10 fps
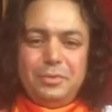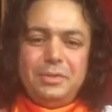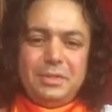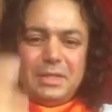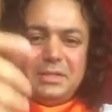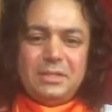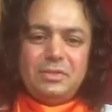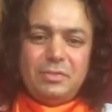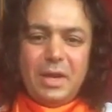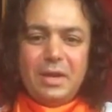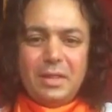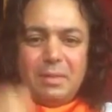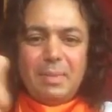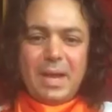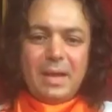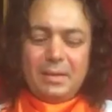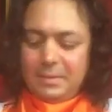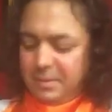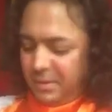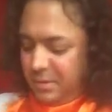See, that's a strain on the back,
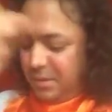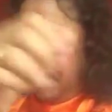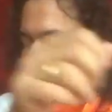you see.